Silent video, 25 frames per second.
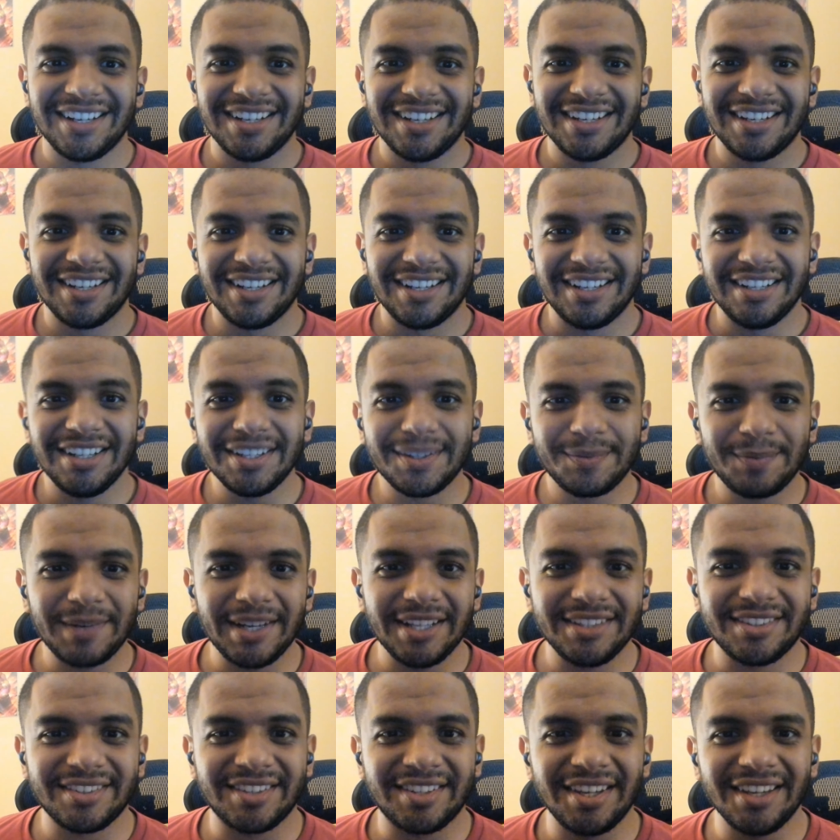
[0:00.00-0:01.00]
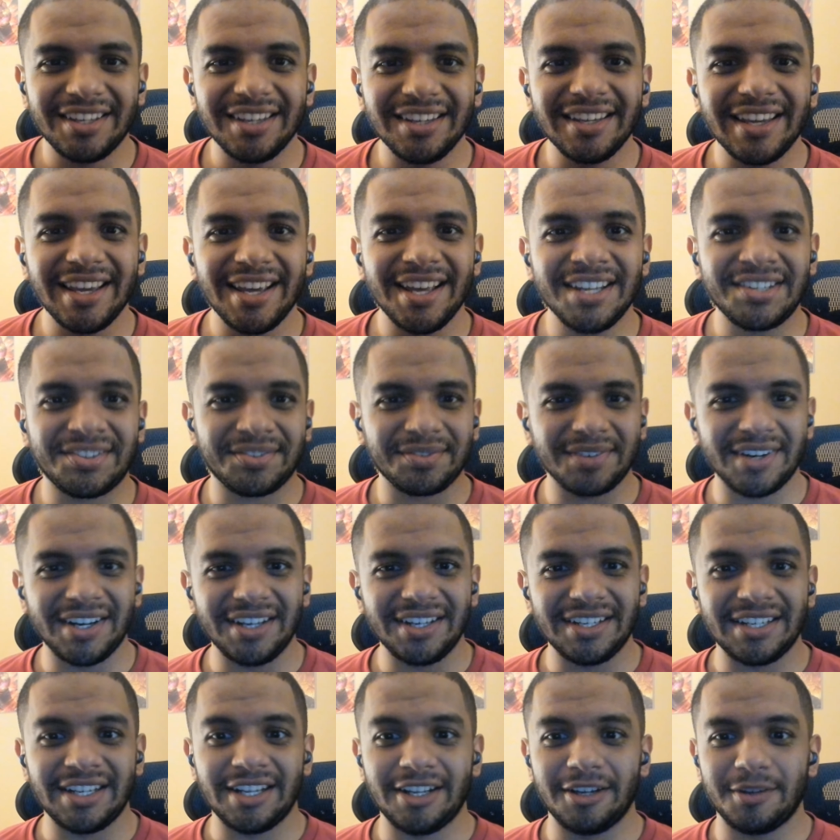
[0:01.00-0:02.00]
This fight's kicking ass right
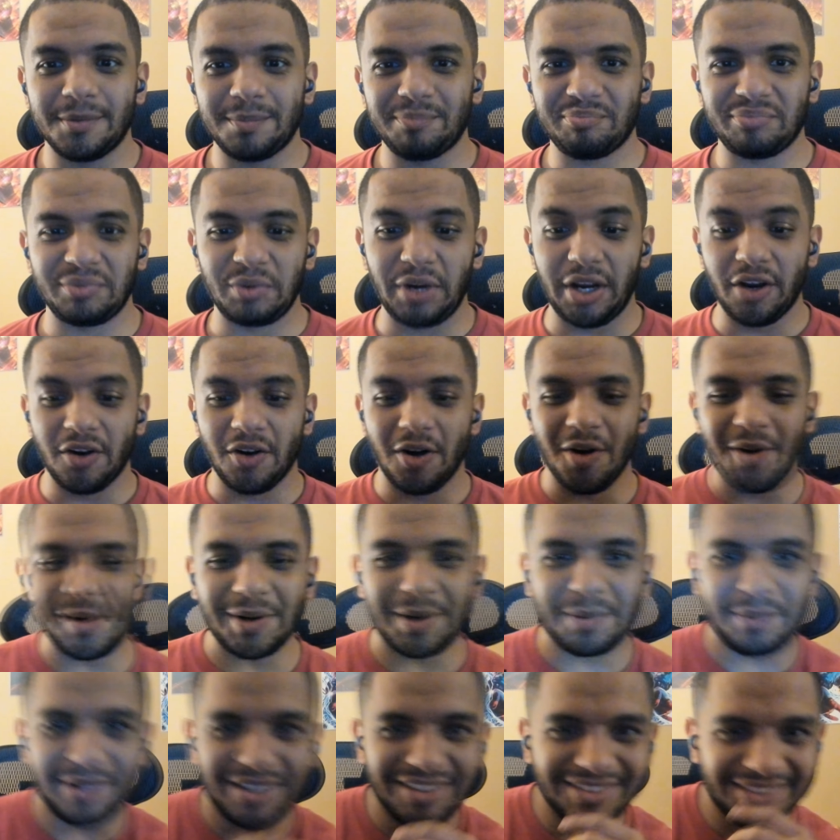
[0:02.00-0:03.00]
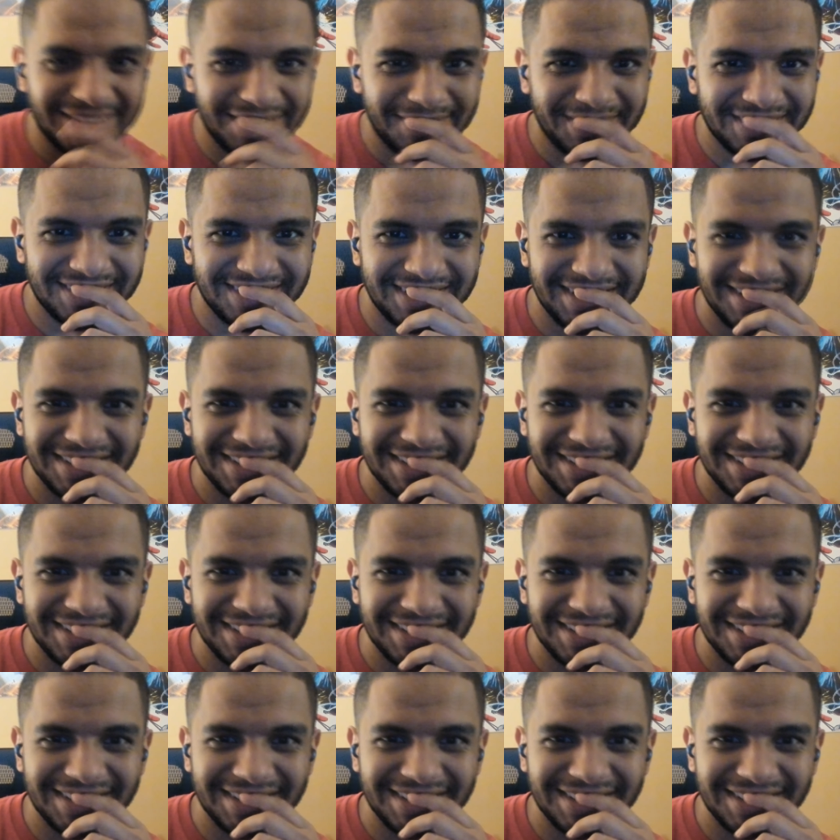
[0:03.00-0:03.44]
now! Wait, hold up, what is there right